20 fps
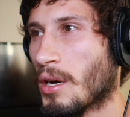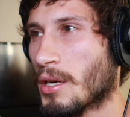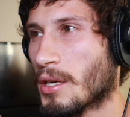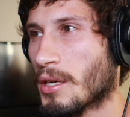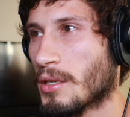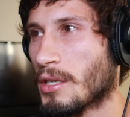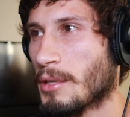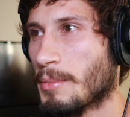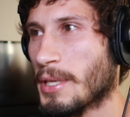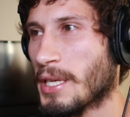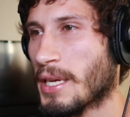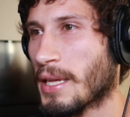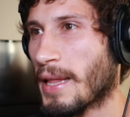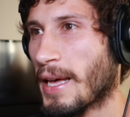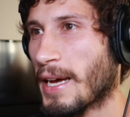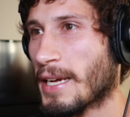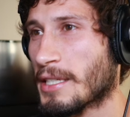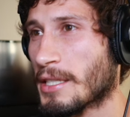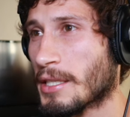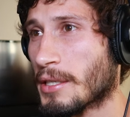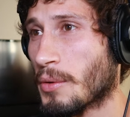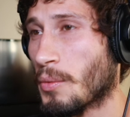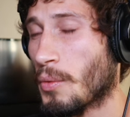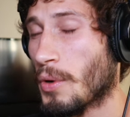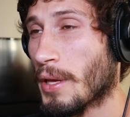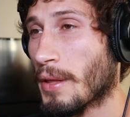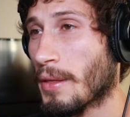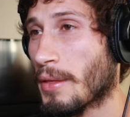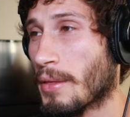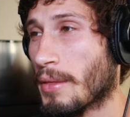are going to be clashing
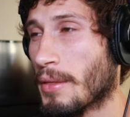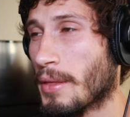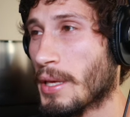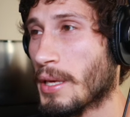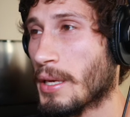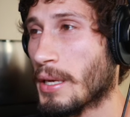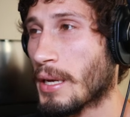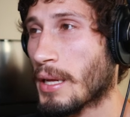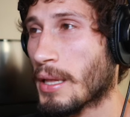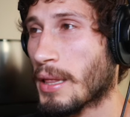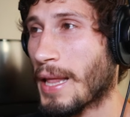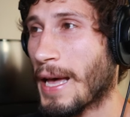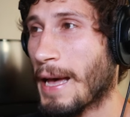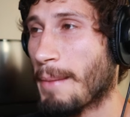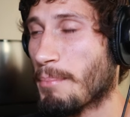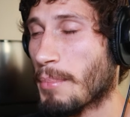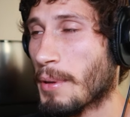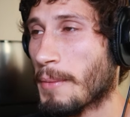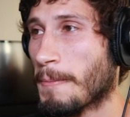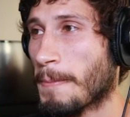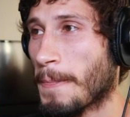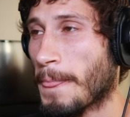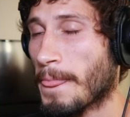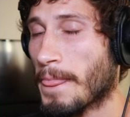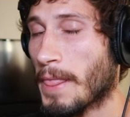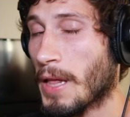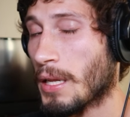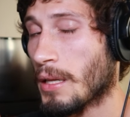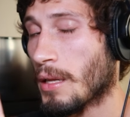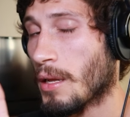with the clap,
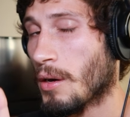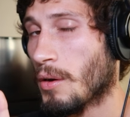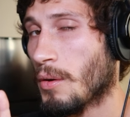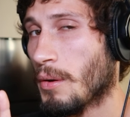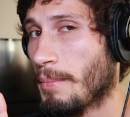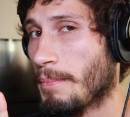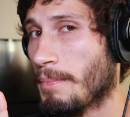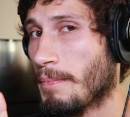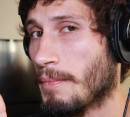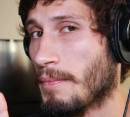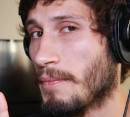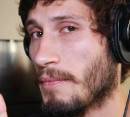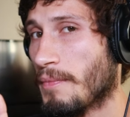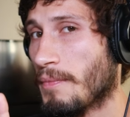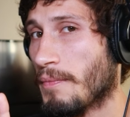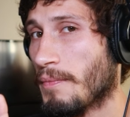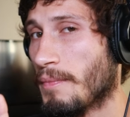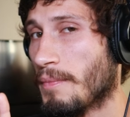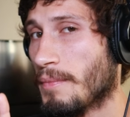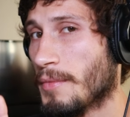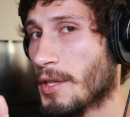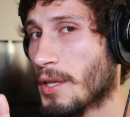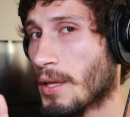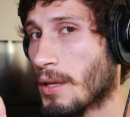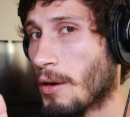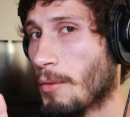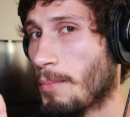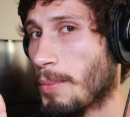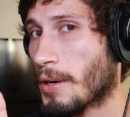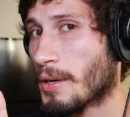the low
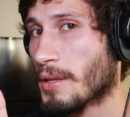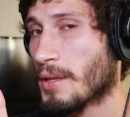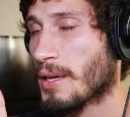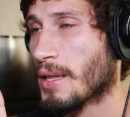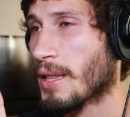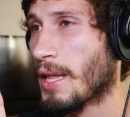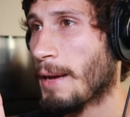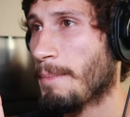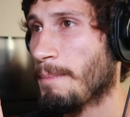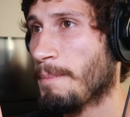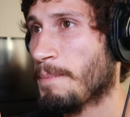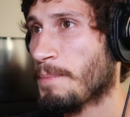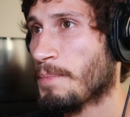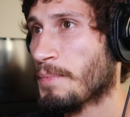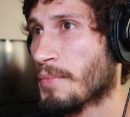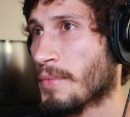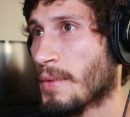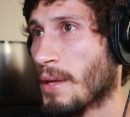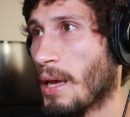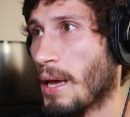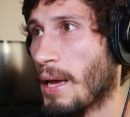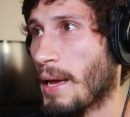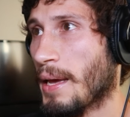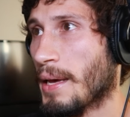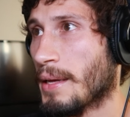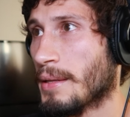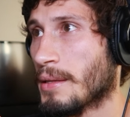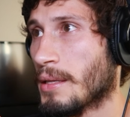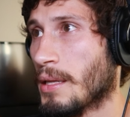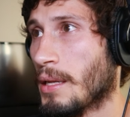part of the clap,
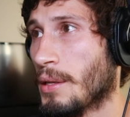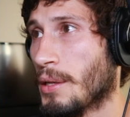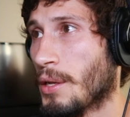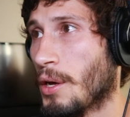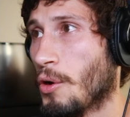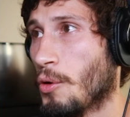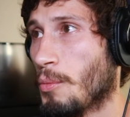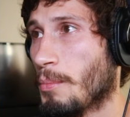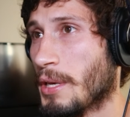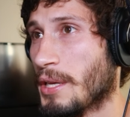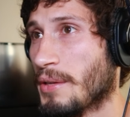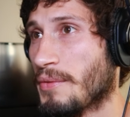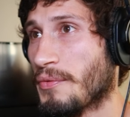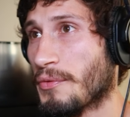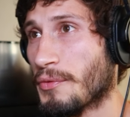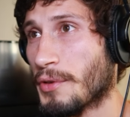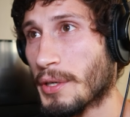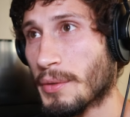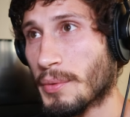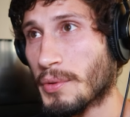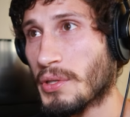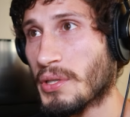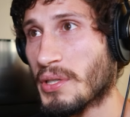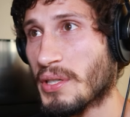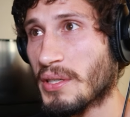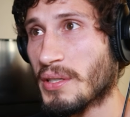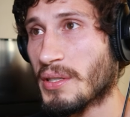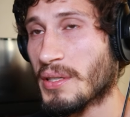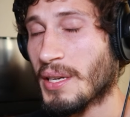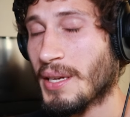and the low mid
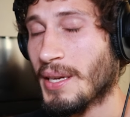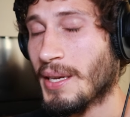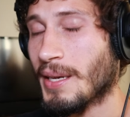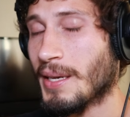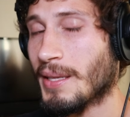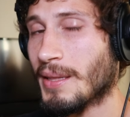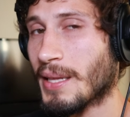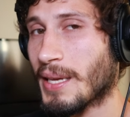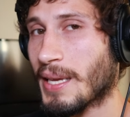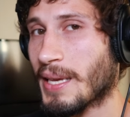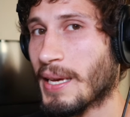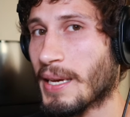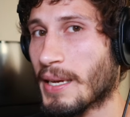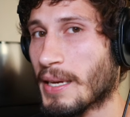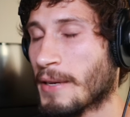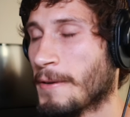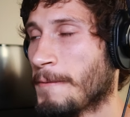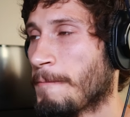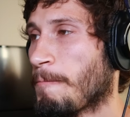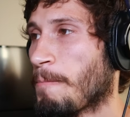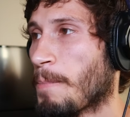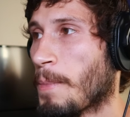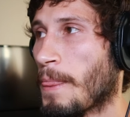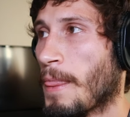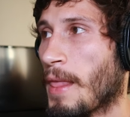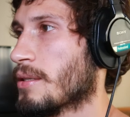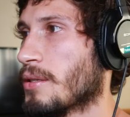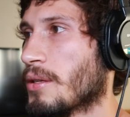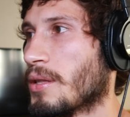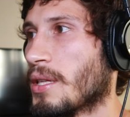frequencies and the kick.
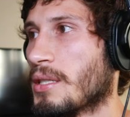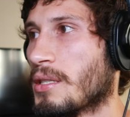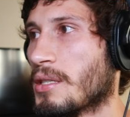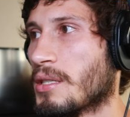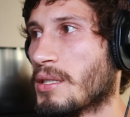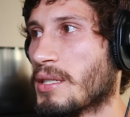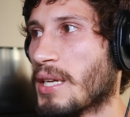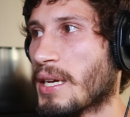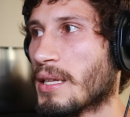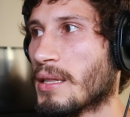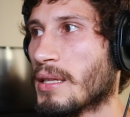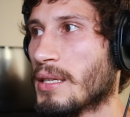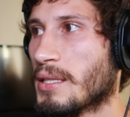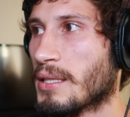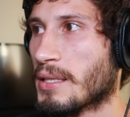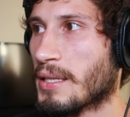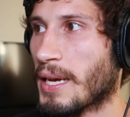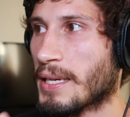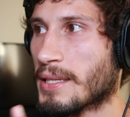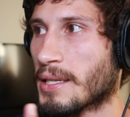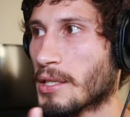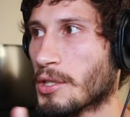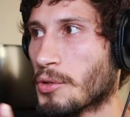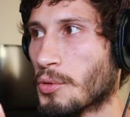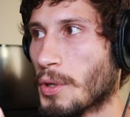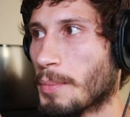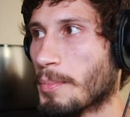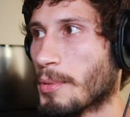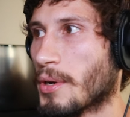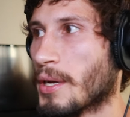So let's just take a listen as I
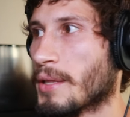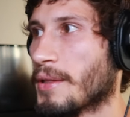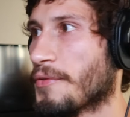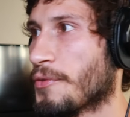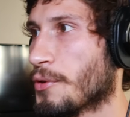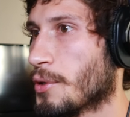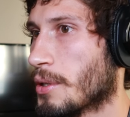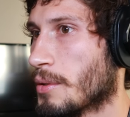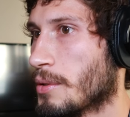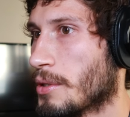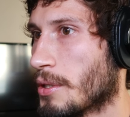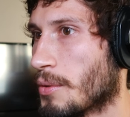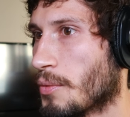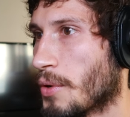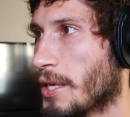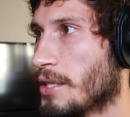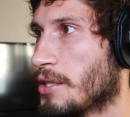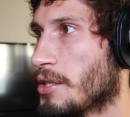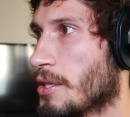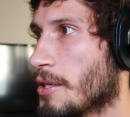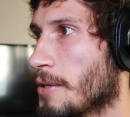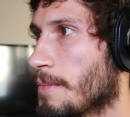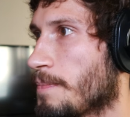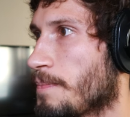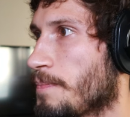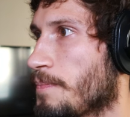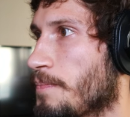sweep around the frequency range here.